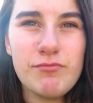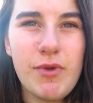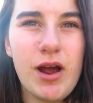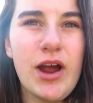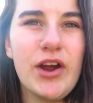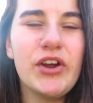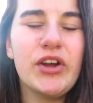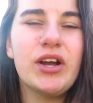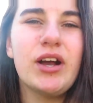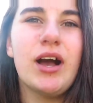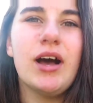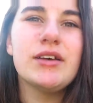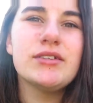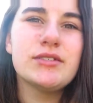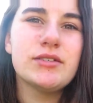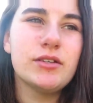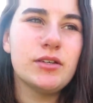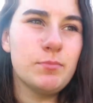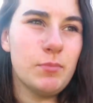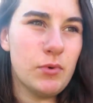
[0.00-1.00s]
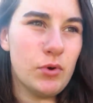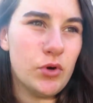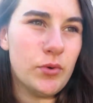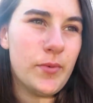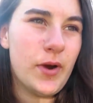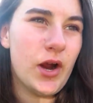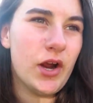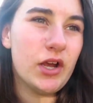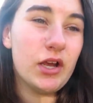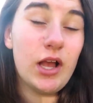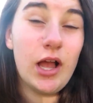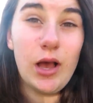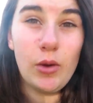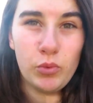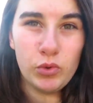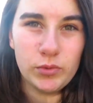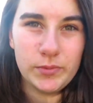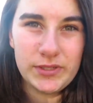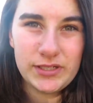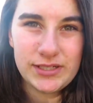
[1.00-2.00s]
Mario Kart. So more Mario Kart
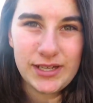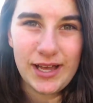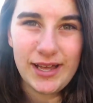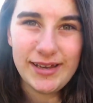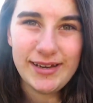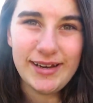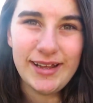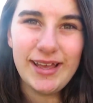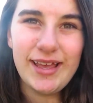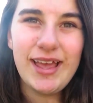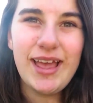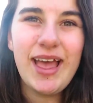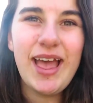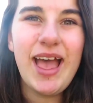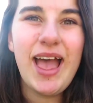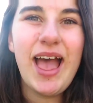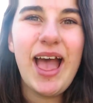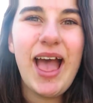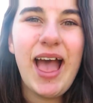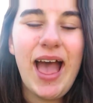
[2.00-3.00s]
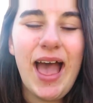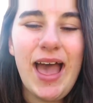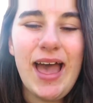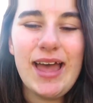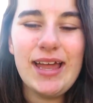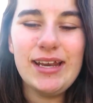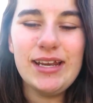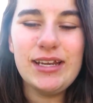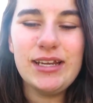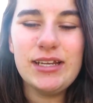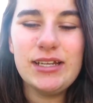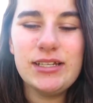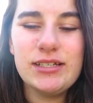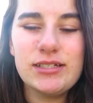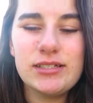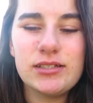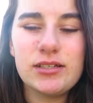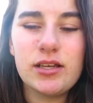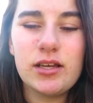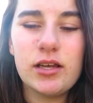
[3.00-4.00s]
will be done. And it
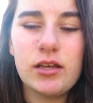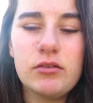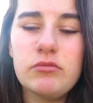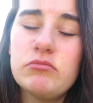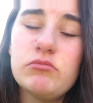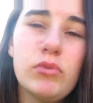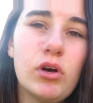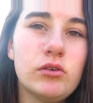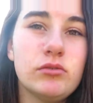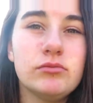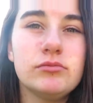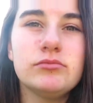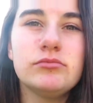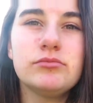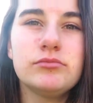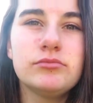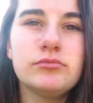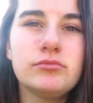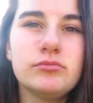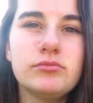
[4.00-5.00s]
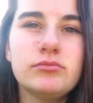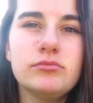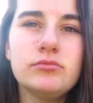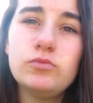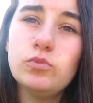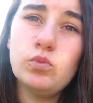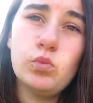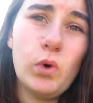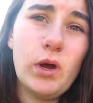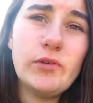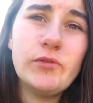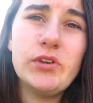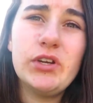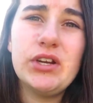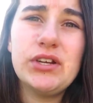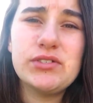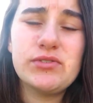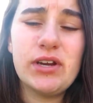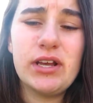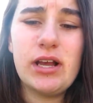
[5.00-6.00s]
is, well, one
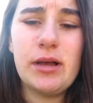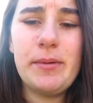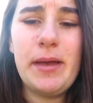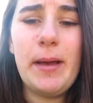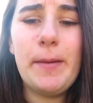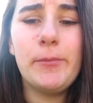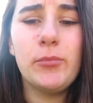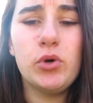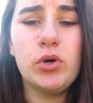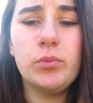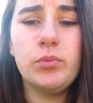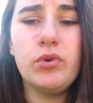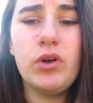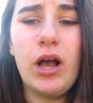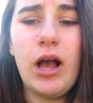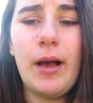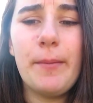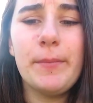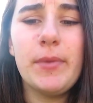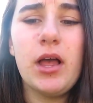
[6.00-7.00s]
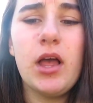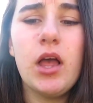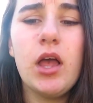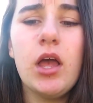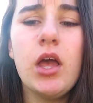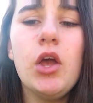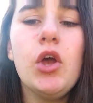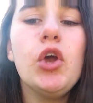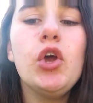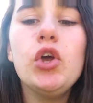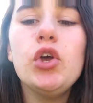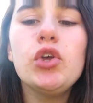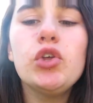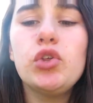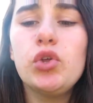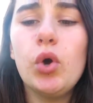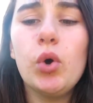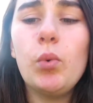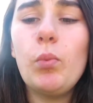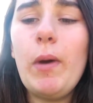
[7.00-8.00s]
video has already come out and more will come
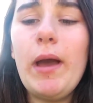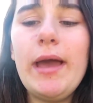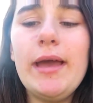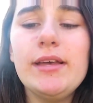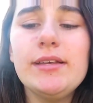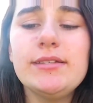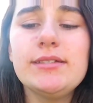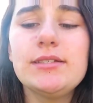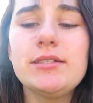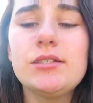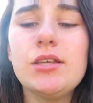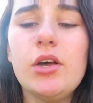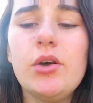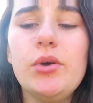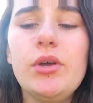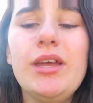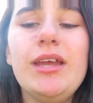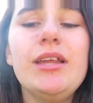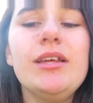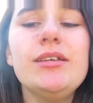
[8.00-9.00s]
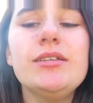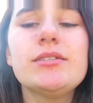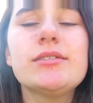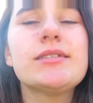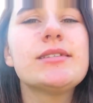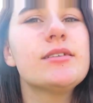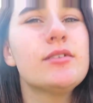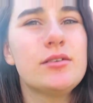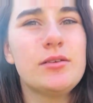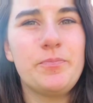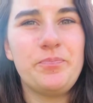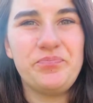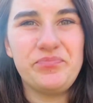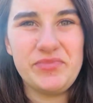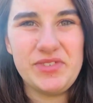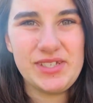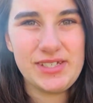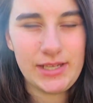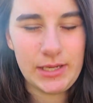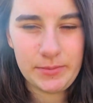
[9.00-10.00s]
your way. So it is
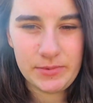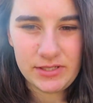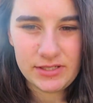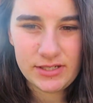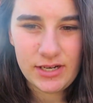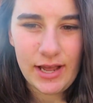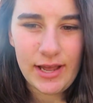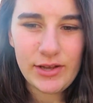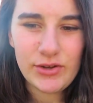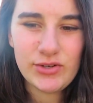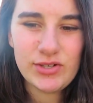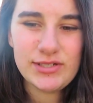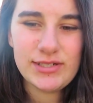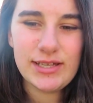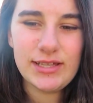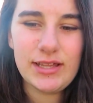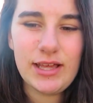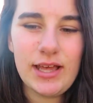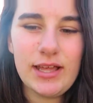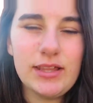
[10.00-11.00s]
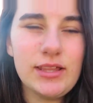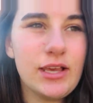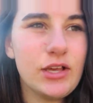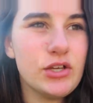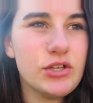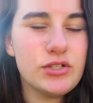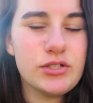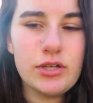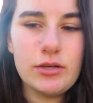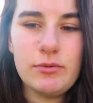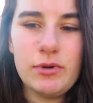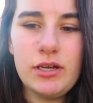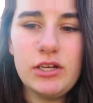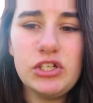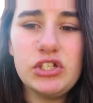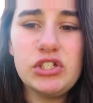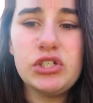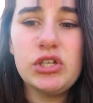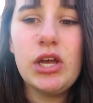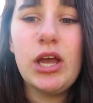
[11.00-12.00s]
Sleepless Night who said that, and thank you so
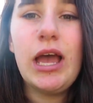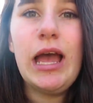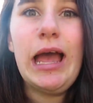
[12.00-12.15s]
much.